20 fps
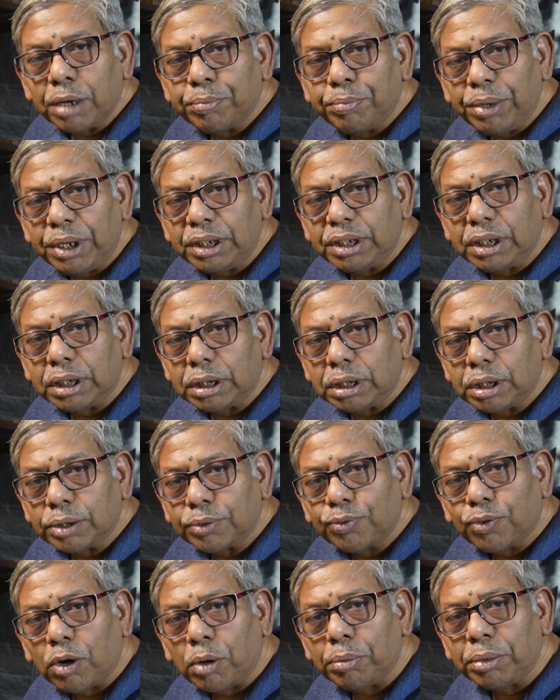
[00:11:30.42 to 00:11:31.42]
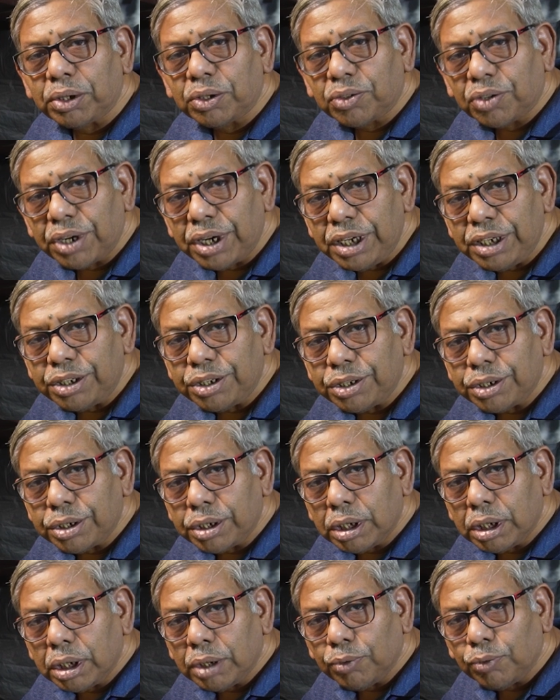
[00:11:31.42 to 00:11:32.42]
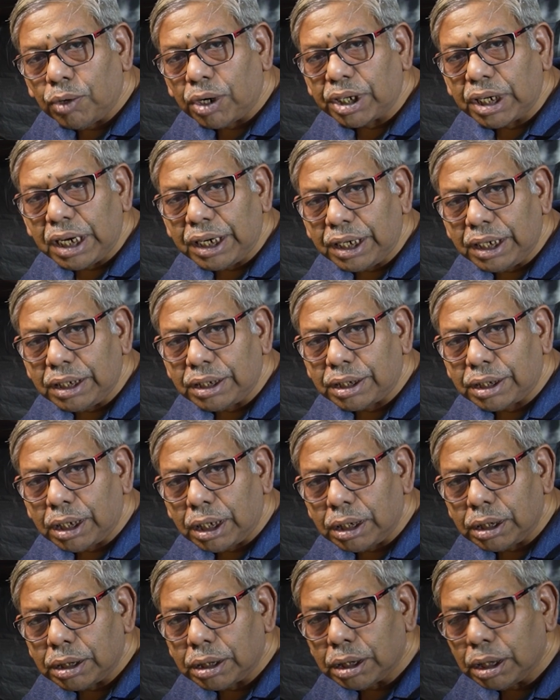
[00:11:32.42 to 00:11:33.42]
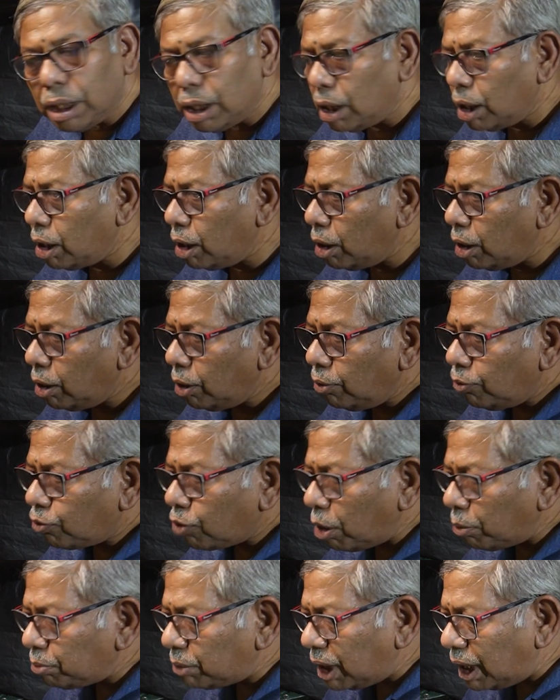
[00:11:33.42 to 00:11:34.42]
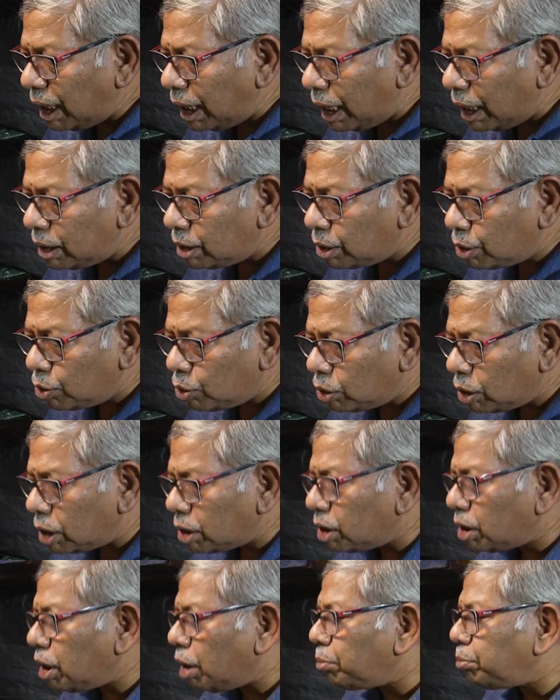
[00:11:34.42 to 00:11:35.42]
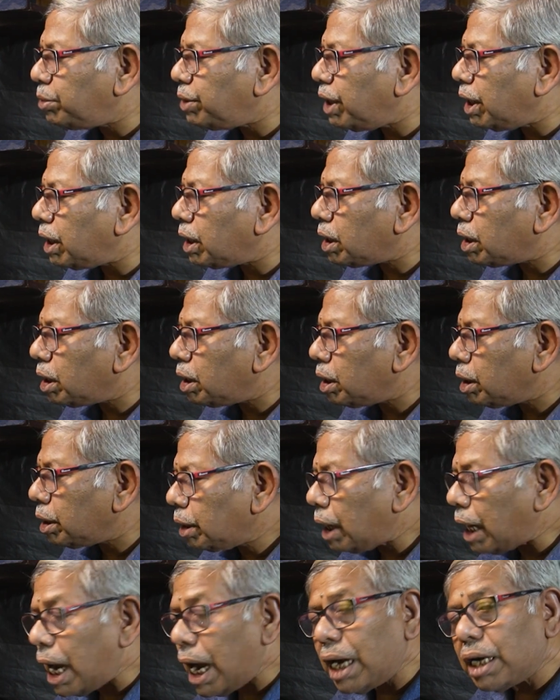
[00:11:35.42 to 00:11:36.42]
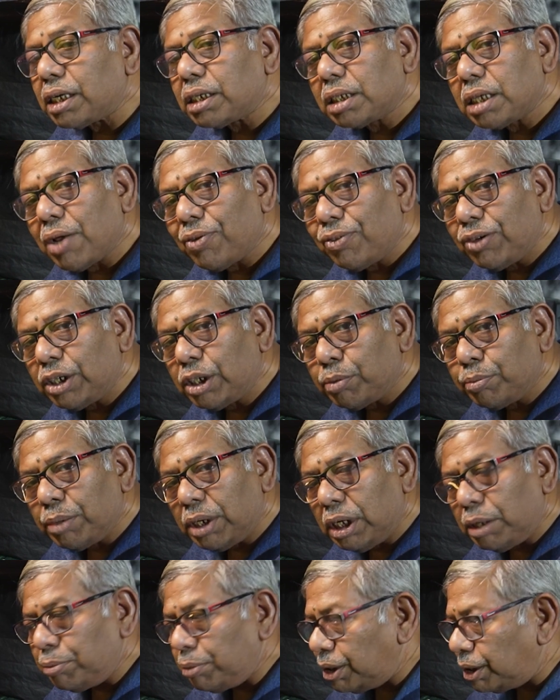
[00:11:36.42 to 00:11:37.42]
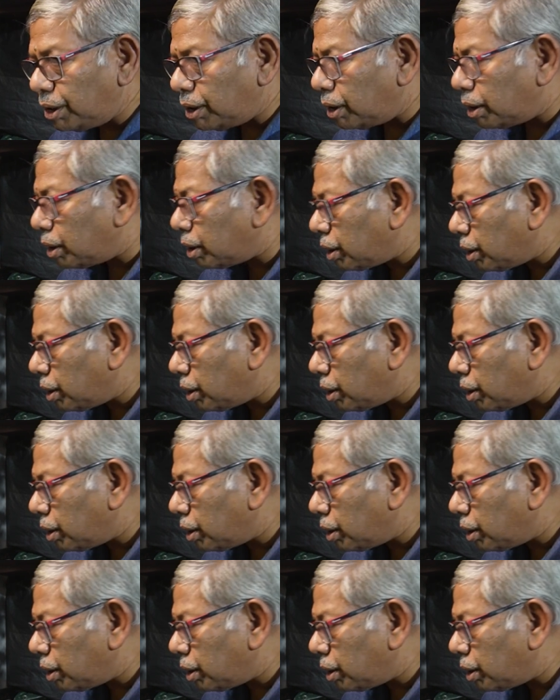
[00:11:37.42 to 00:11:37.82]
pictures from a 3" working distance from the lens to the subject at 70mm.